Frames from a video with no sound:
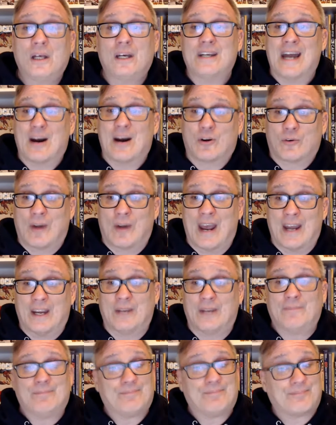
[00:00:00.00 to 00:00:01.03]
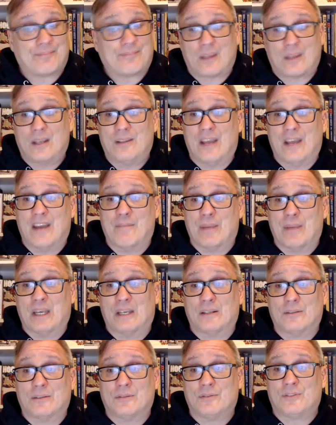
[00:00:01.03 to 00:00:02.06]
Now, granted, they
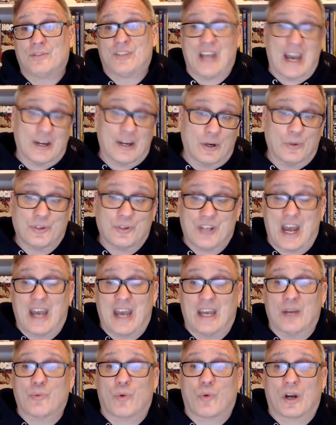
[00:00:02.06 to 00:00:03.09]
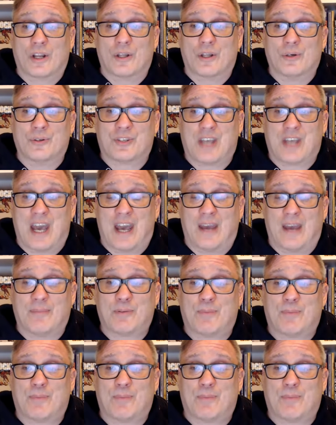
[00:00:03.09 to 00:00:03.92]
beat San Jose in one of those games,